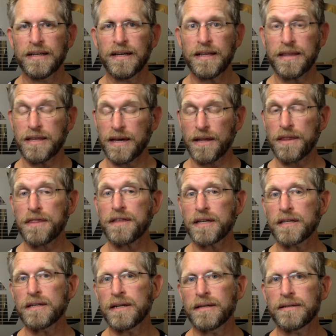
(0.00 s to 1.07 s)
The other thing
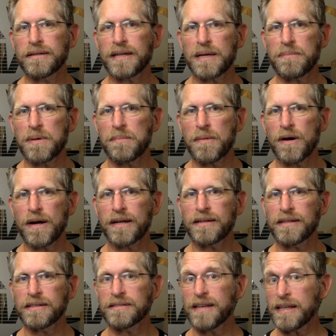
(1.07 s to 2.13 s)
you need to keep in mind
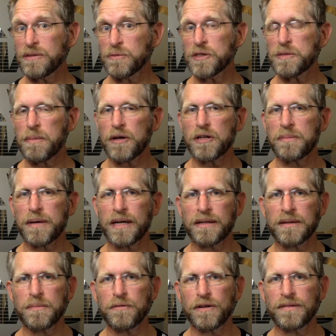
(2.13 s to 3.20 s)
is, as we spoke about in
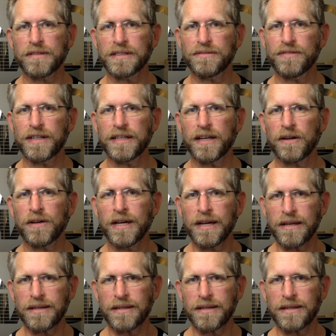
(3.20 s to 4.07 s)
the previous video,